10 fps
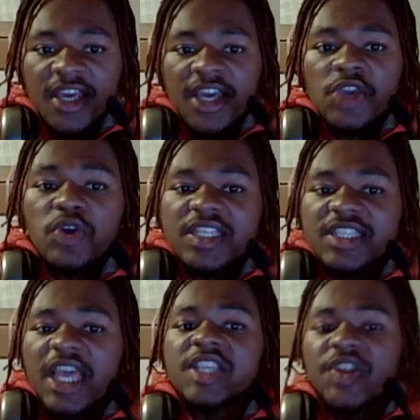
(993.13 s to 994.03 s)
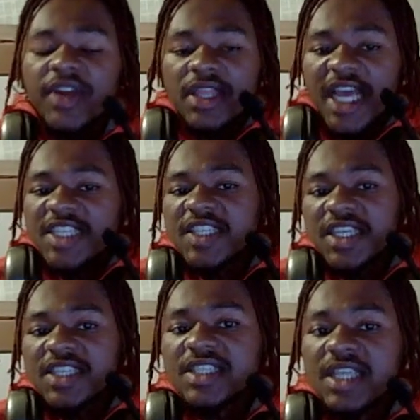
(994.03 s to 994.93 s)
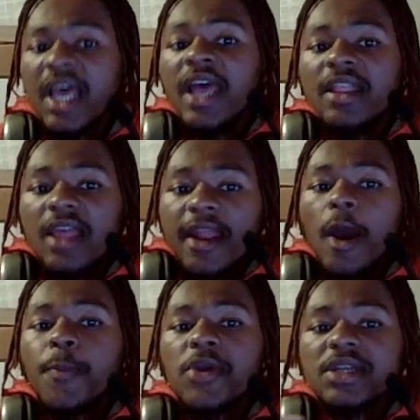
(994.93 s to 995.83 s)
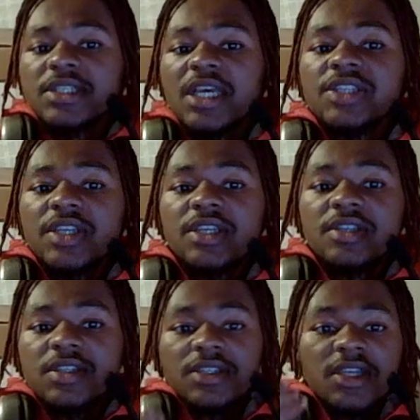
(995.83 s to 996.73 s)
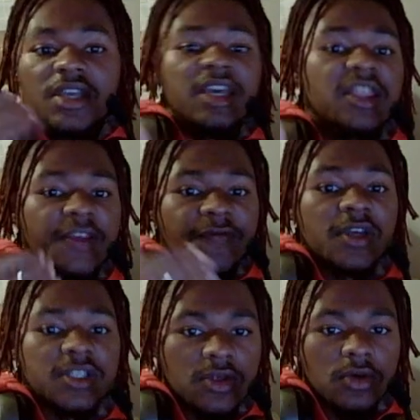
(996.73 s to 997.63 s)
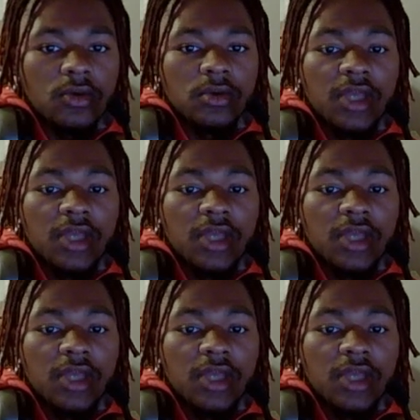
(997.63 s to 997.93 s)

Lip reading: you could take certain lessons that help your decisions in the physical.